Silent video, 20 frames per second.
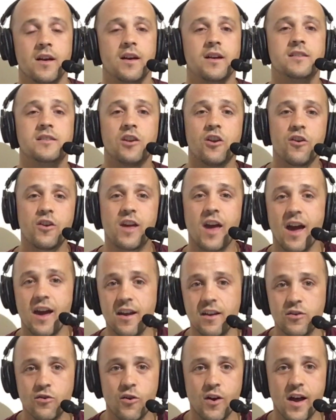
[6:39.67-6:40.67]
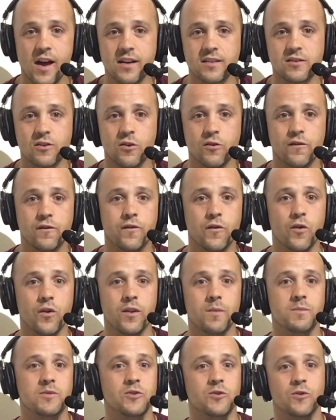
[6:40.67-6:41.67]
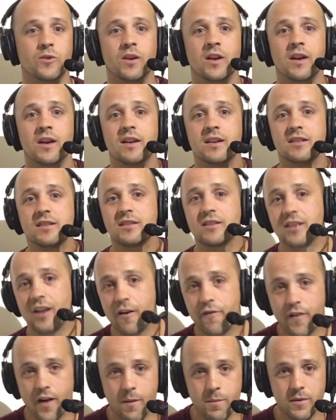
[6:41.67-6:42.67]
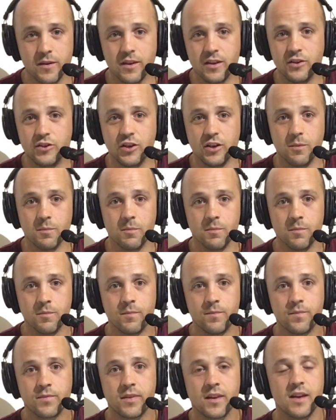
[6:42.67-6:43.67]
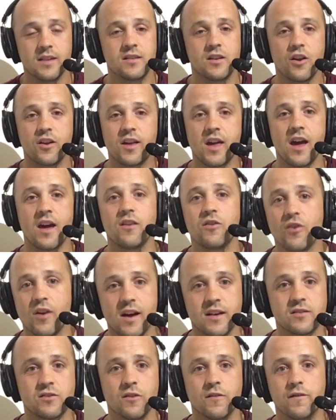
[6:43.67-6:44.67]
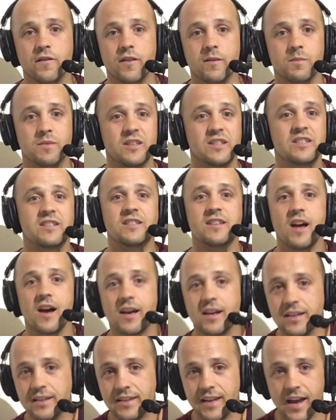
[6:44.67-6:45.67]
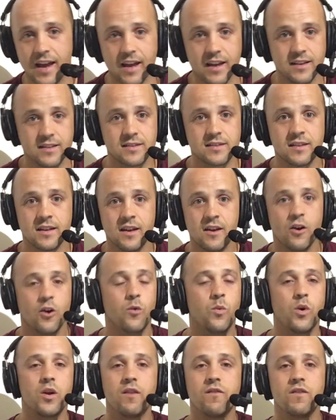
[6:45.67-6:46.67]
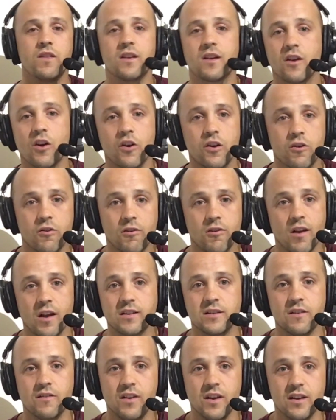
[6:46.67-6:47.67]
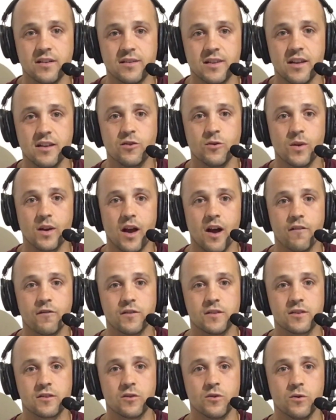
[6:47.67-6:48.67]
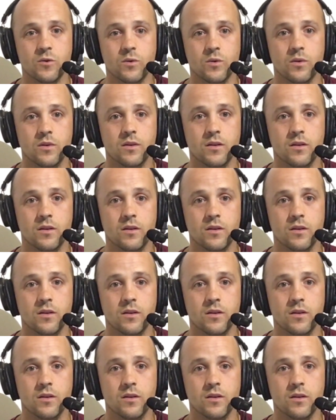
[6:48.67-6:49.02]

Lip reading: Is it okay in your household for them to stuff up at the gym? Is it okay in your household for them to suck at dance or whatever the co-curricular activity is they're doing after school?